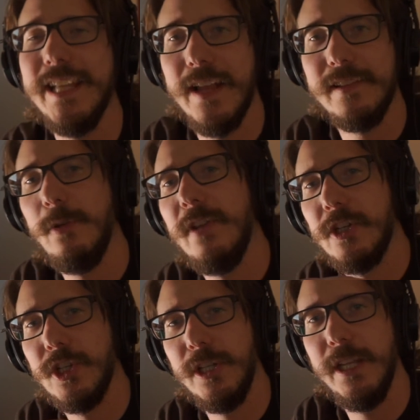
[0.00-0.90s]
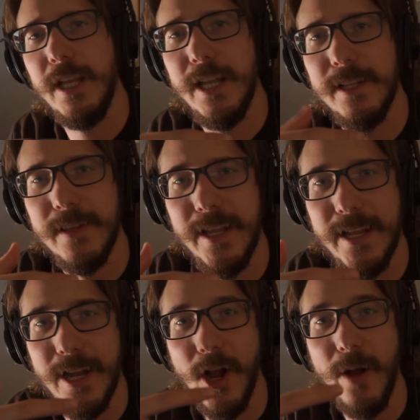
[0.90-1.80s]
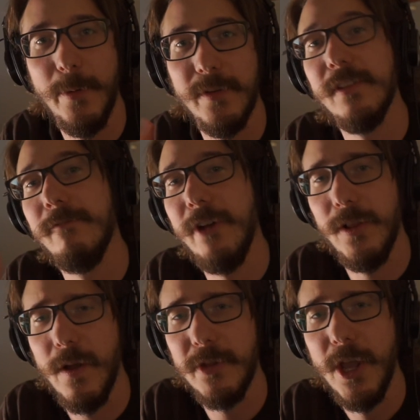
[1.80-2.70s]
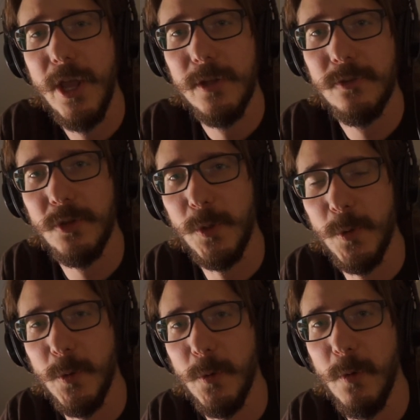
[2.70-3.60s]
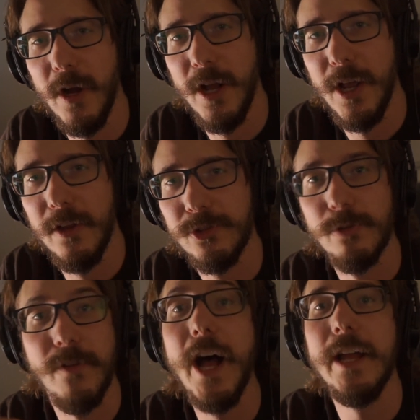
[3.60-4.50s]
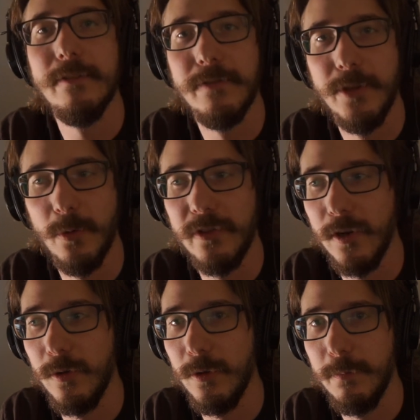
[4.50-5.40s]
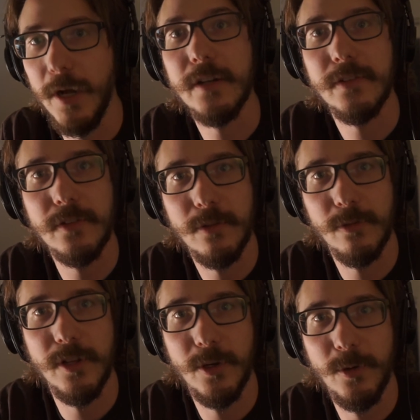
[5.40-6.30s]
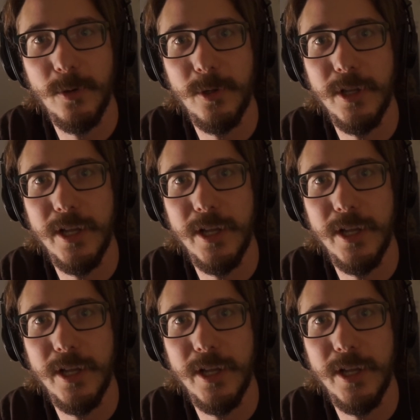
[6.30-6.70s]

Cascade was actually a hop that was developed to survive those little bugs, those little